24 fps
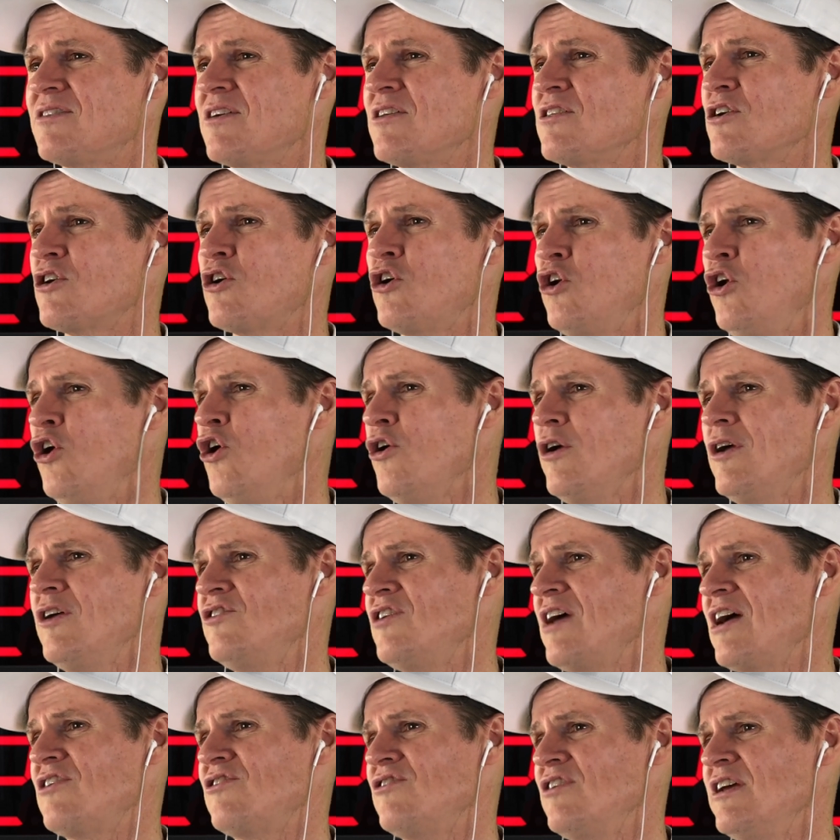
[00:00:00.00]
So the clock is
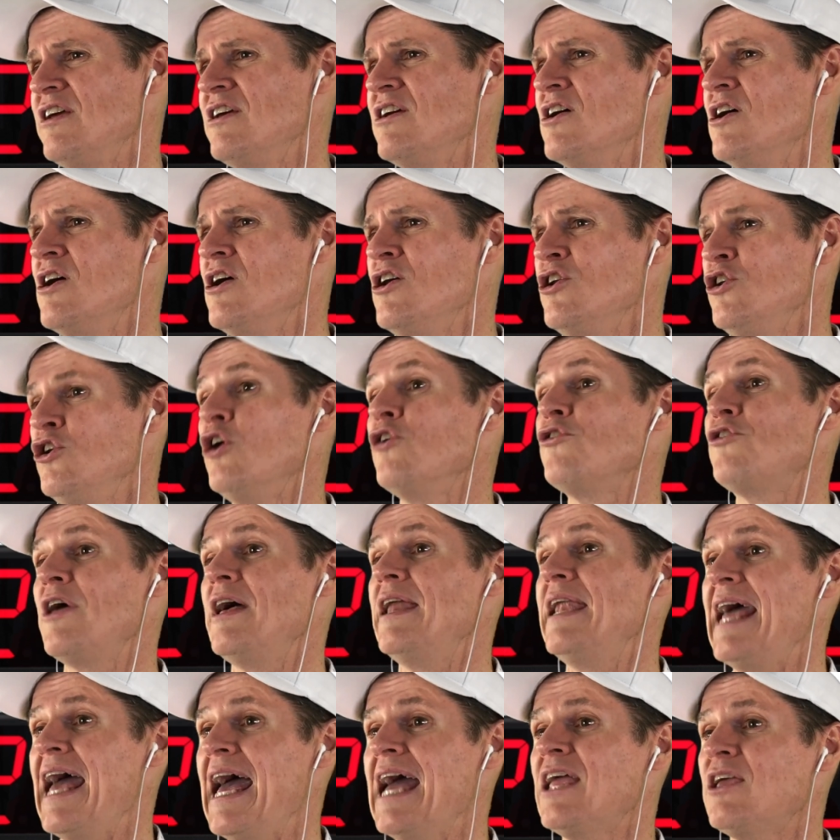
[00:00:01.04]
actually not
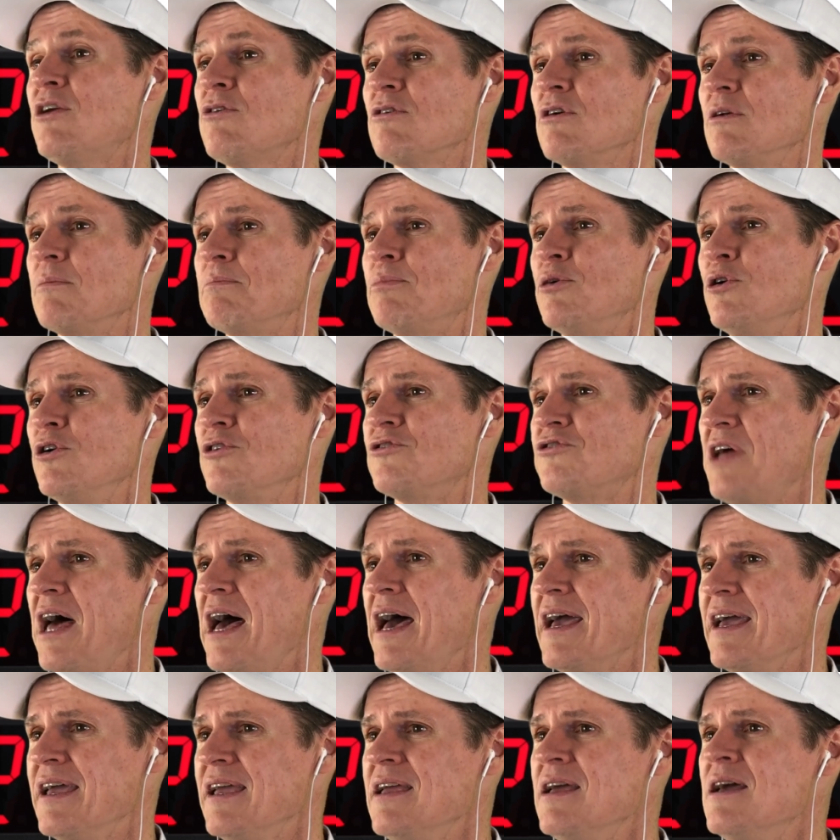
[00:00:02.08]
that accurate per
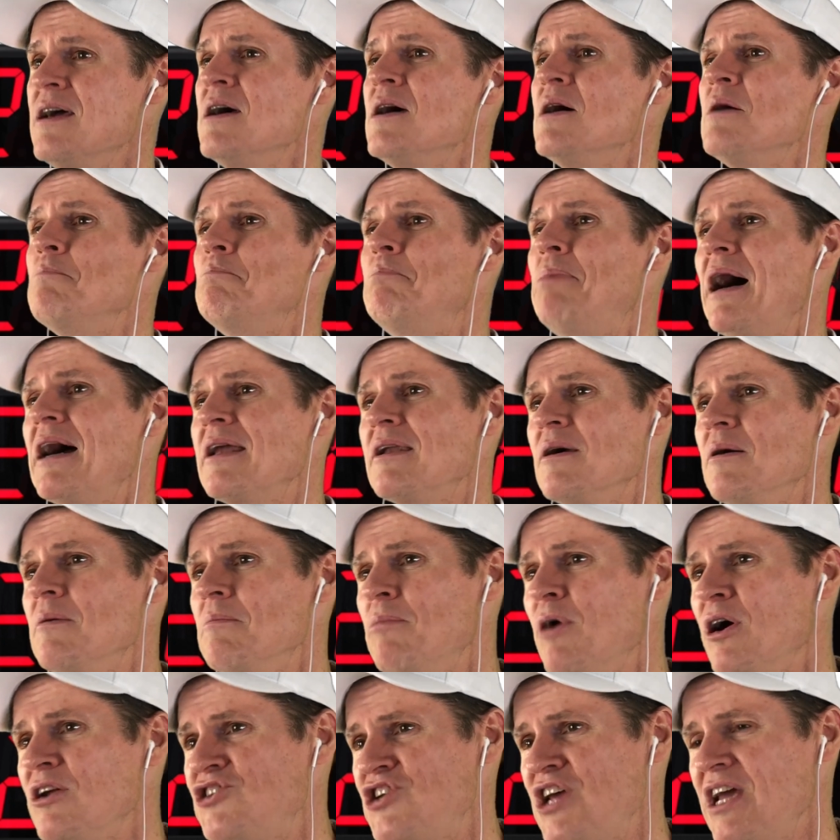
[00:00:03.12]
se, but
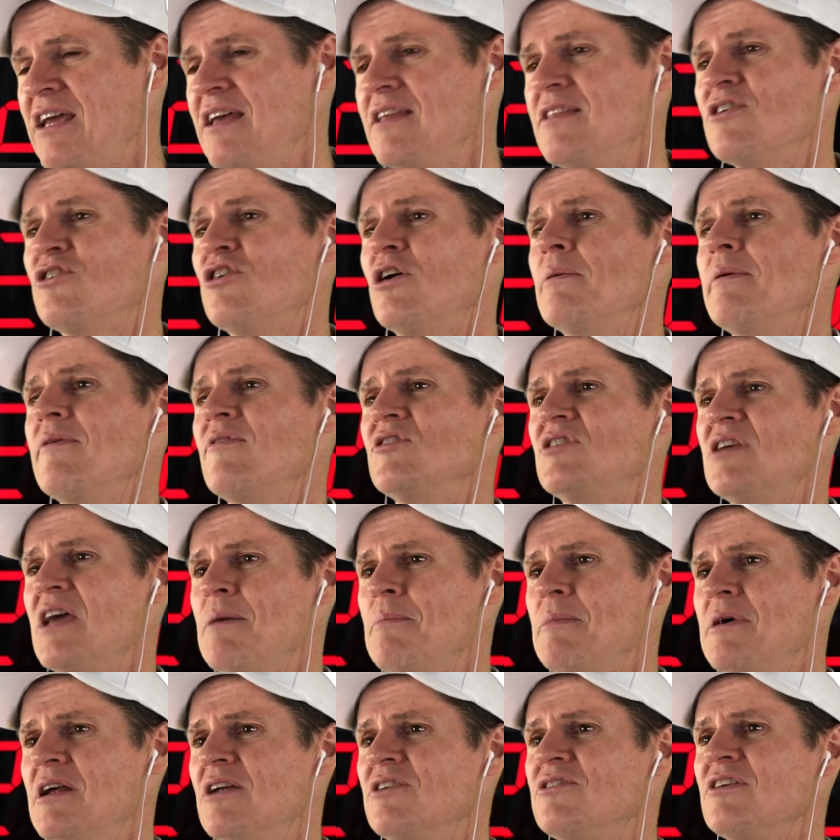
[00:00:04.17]
by checking the time every 10
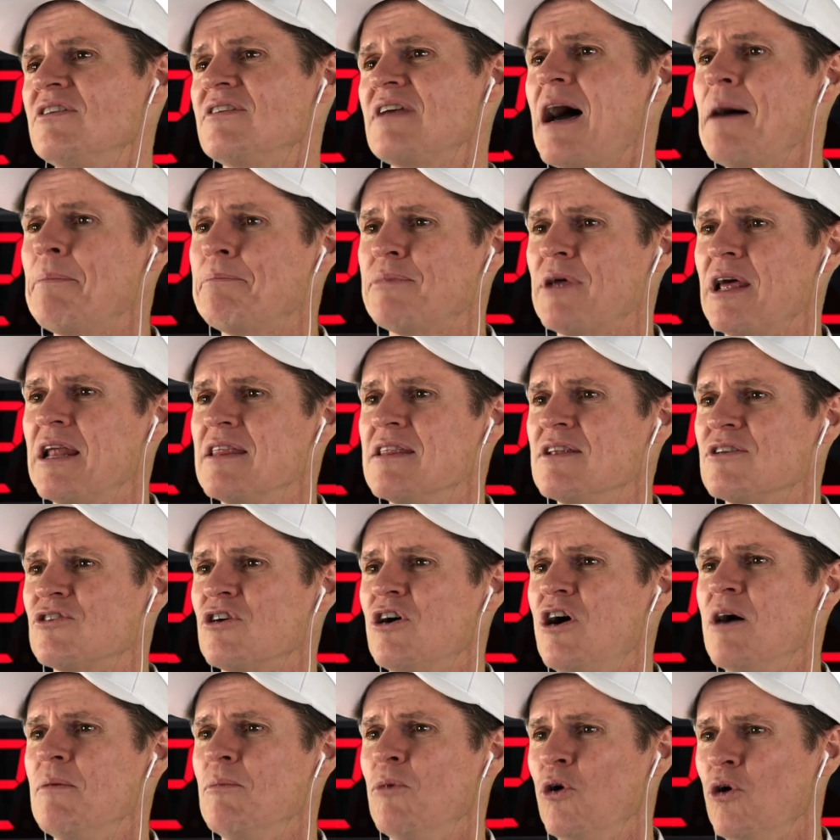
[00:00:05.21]
minutes, it's updating the
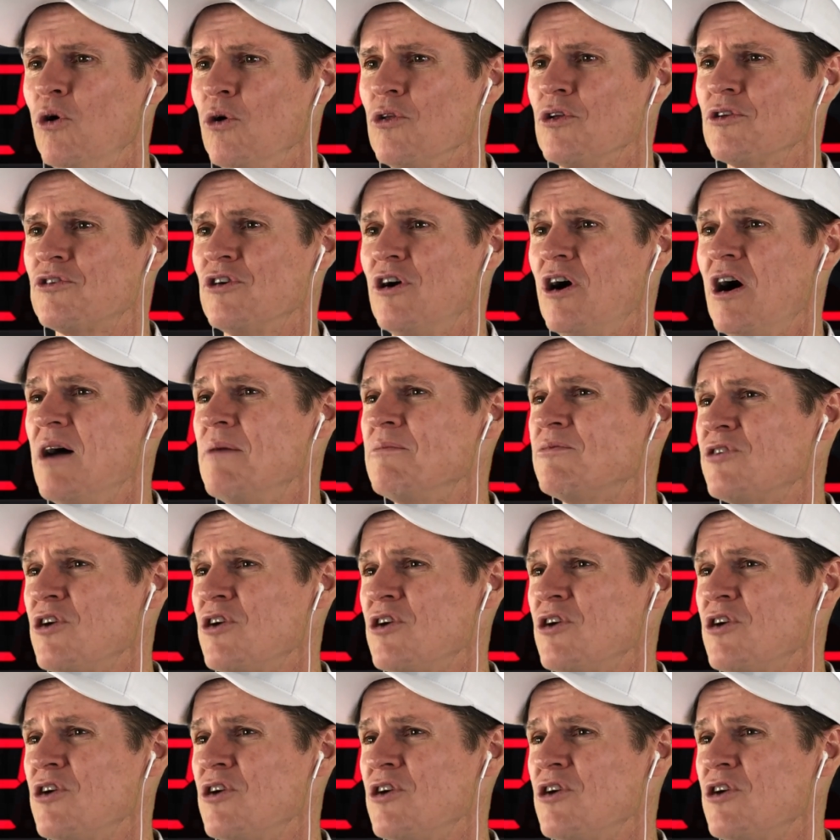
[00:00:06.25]
time all the time.